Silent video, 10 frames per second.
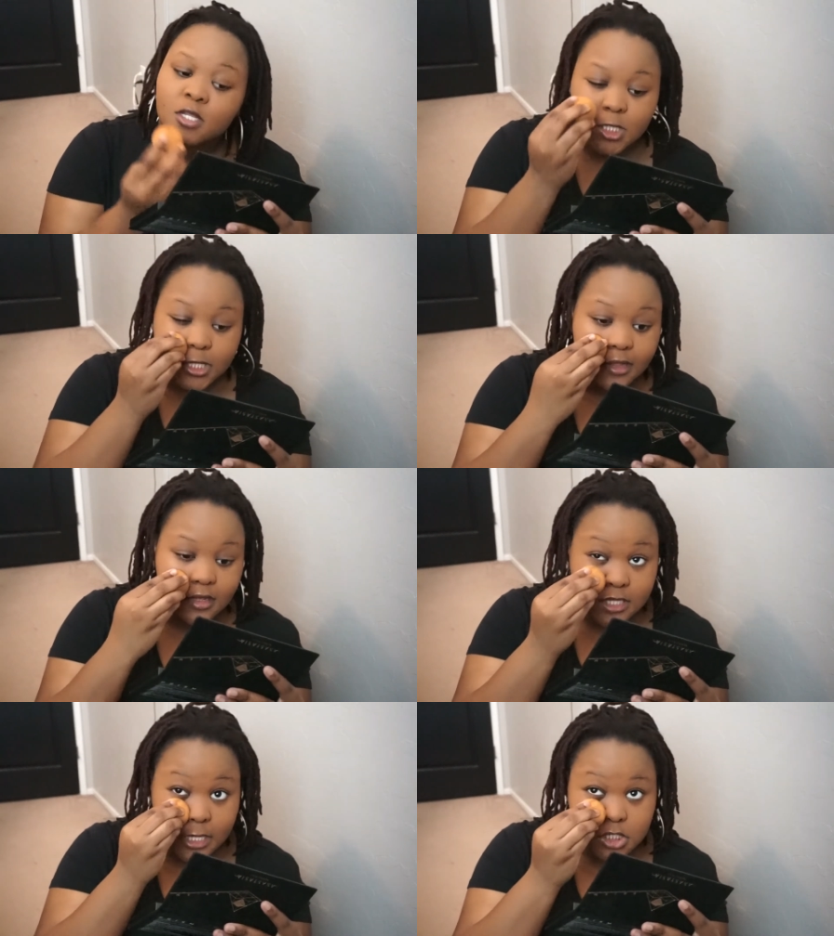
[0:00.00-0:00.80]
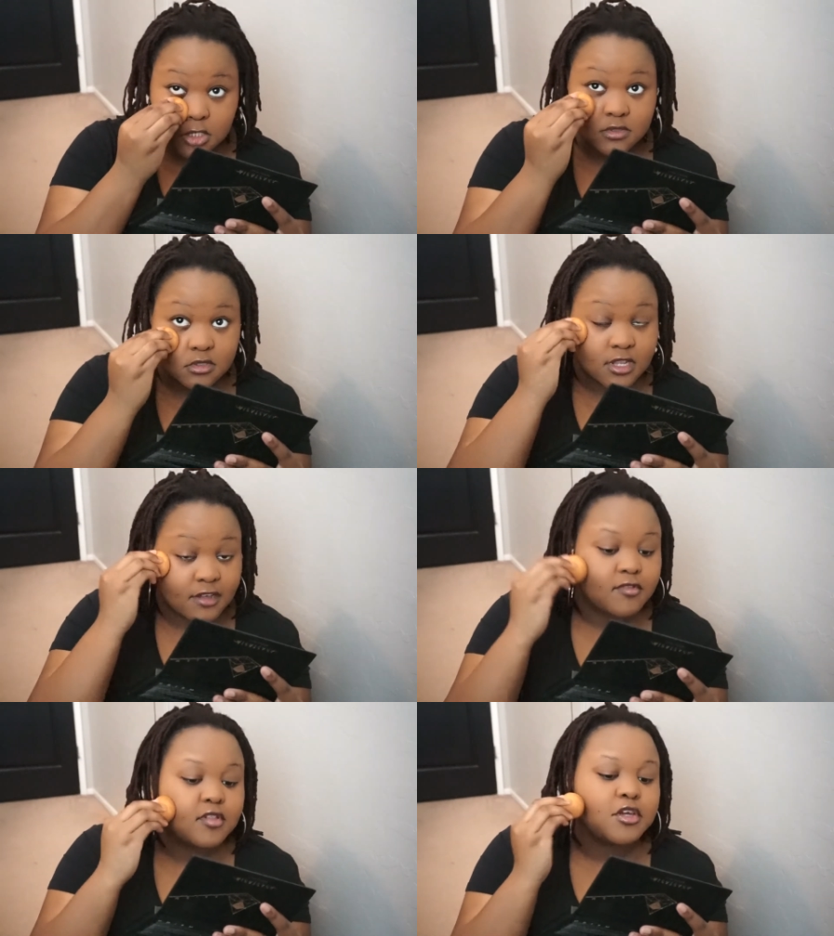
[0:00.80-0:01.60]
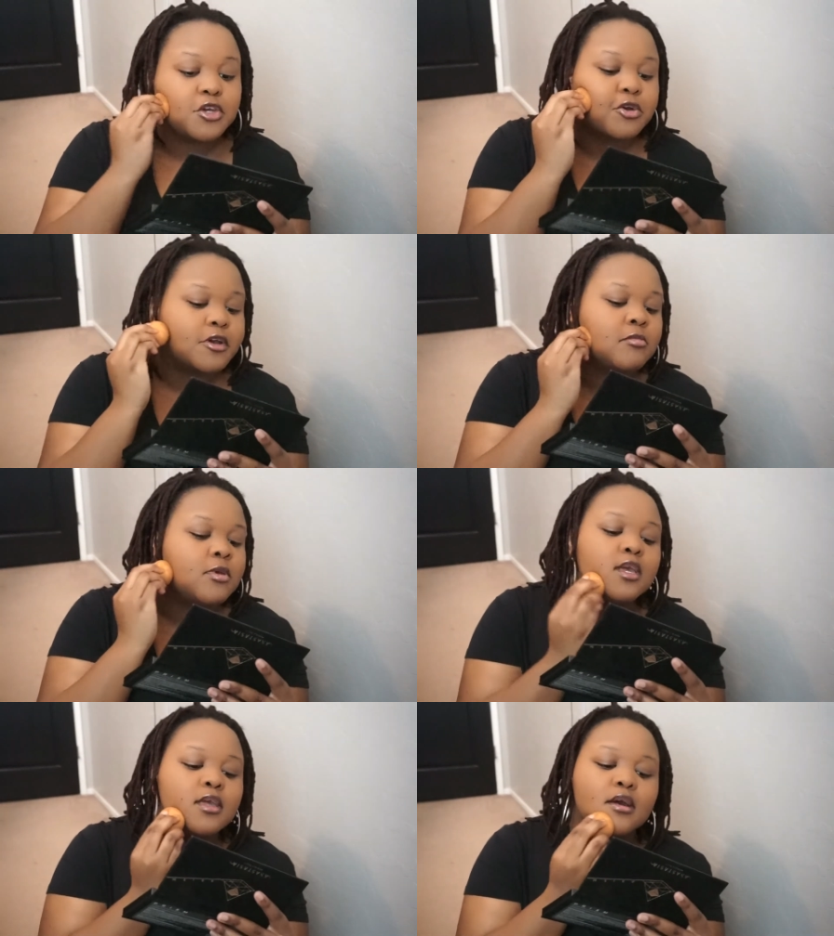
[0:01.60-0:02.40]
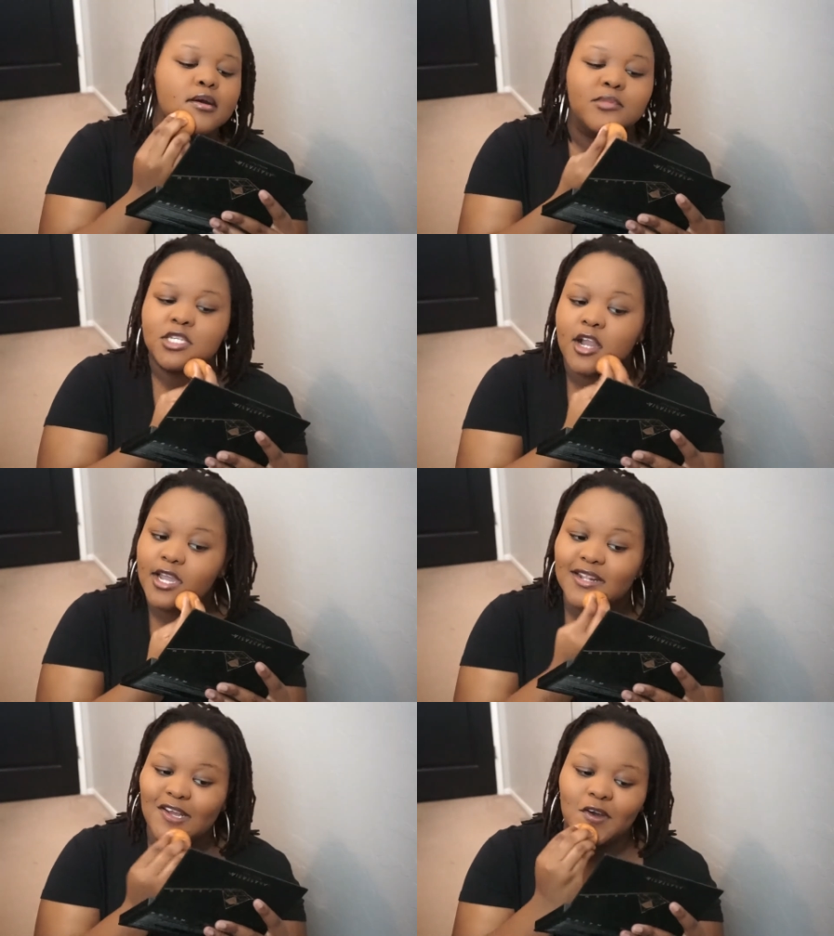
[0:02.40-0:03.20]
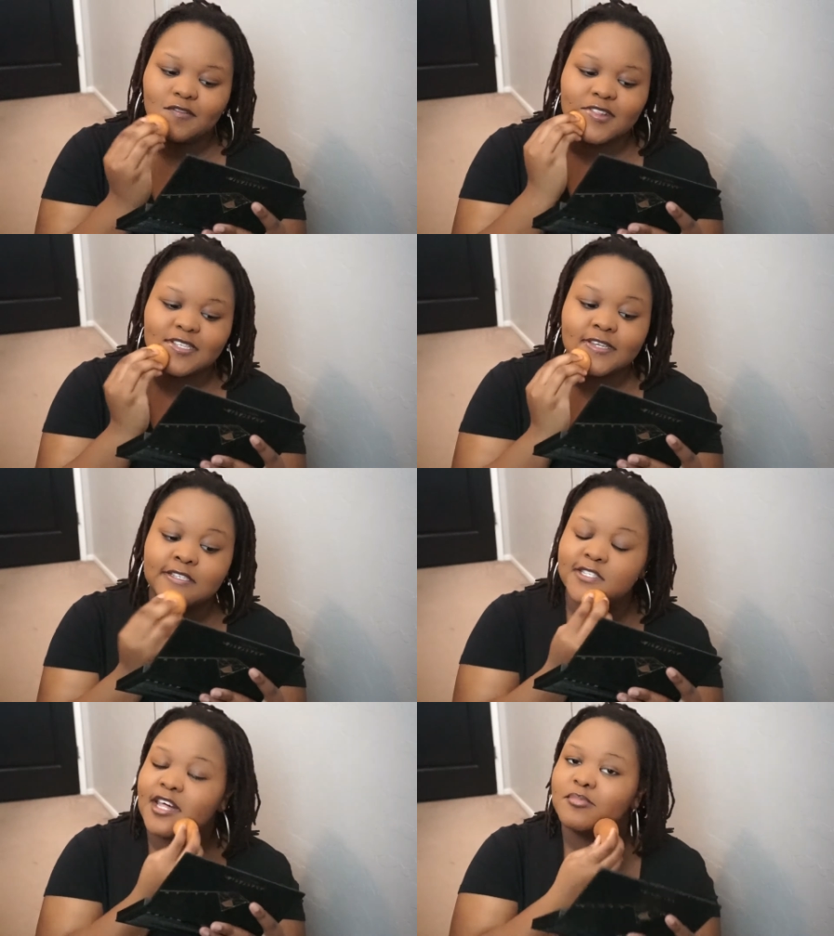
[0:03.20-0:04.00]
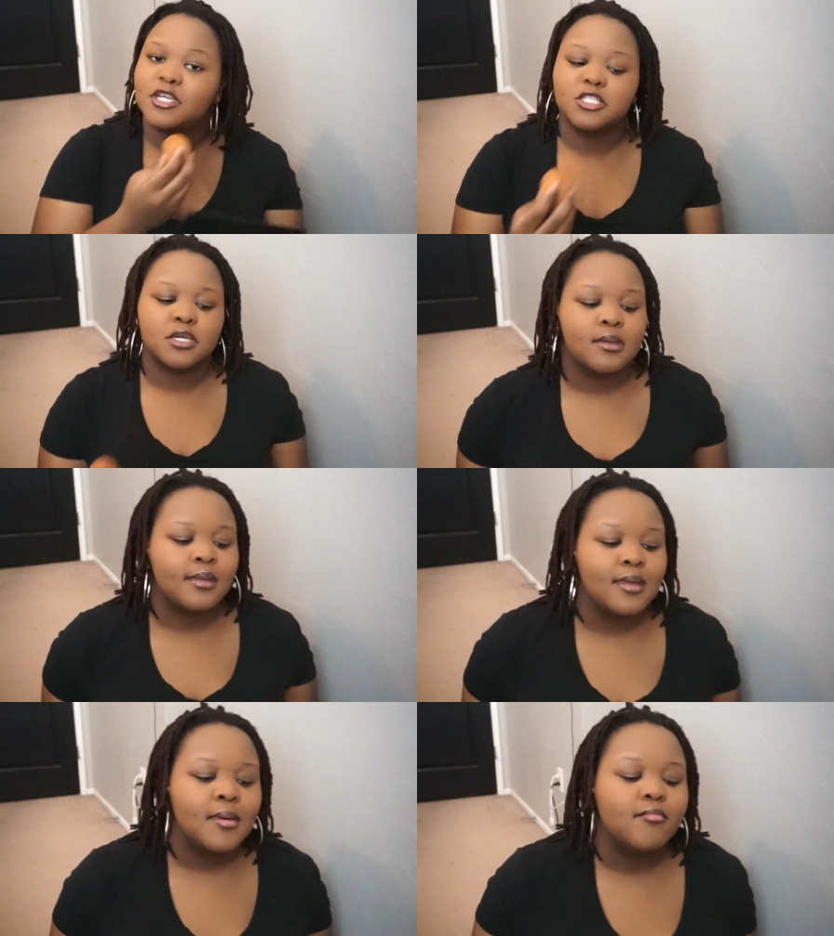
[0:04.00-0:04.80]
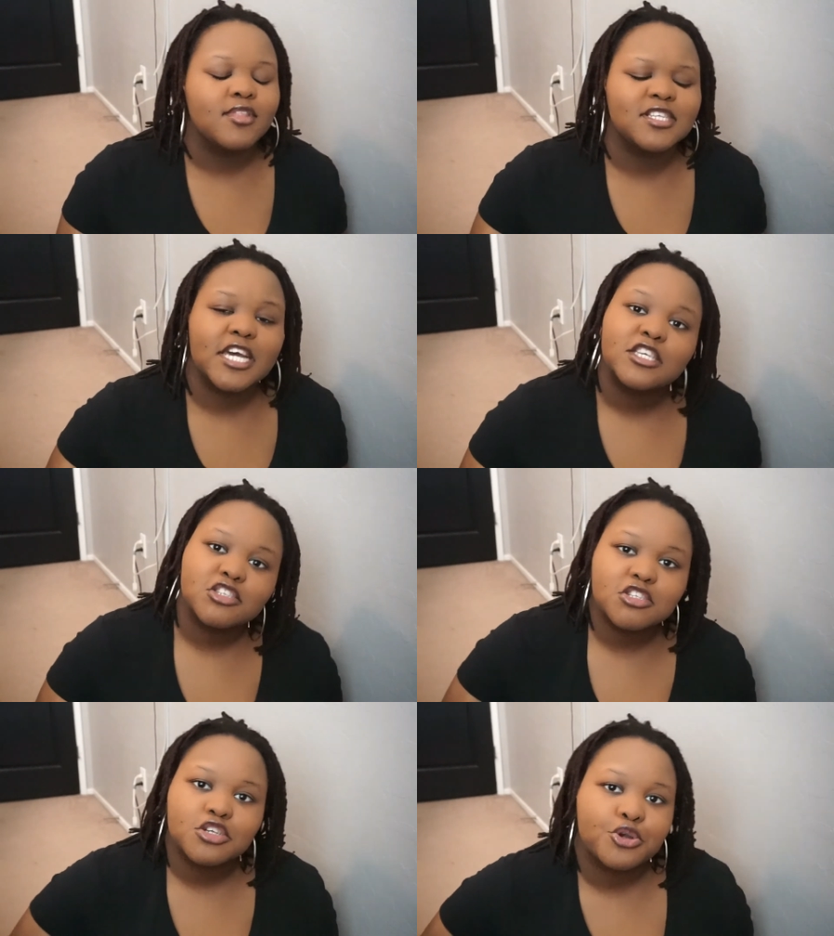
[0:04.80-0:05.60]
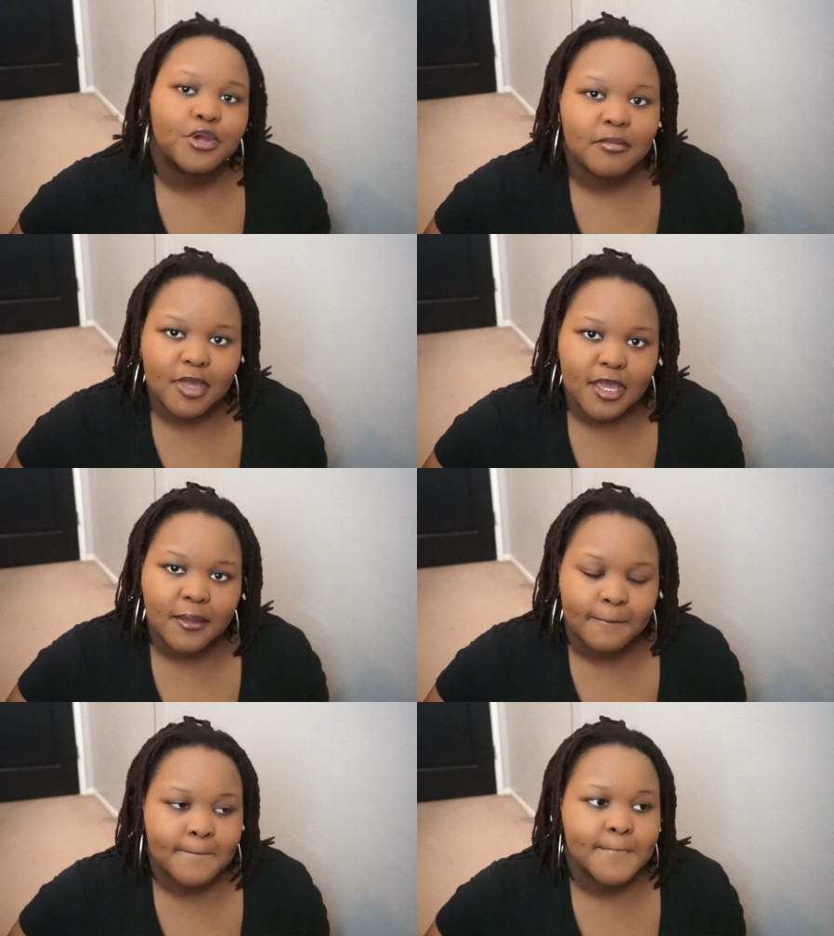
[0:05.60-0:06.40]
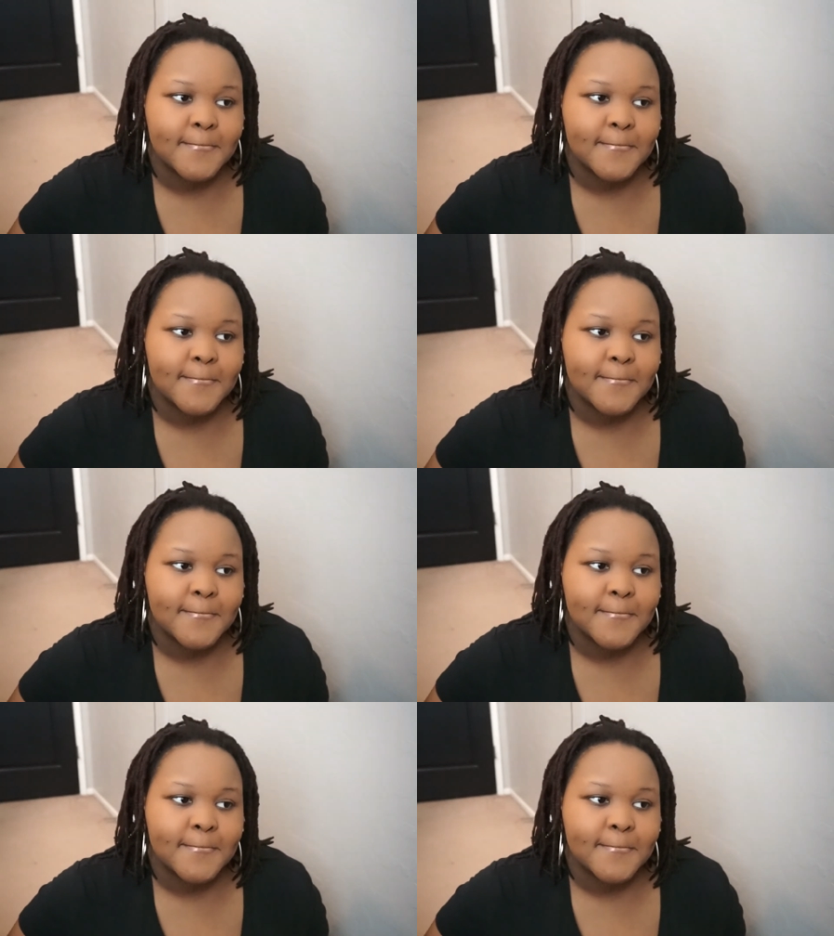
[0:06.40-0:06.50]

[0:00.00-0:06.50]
So yeah, the texture was definitely creamy. Sorry I didn't go over the texture that much. But the texture is creamy.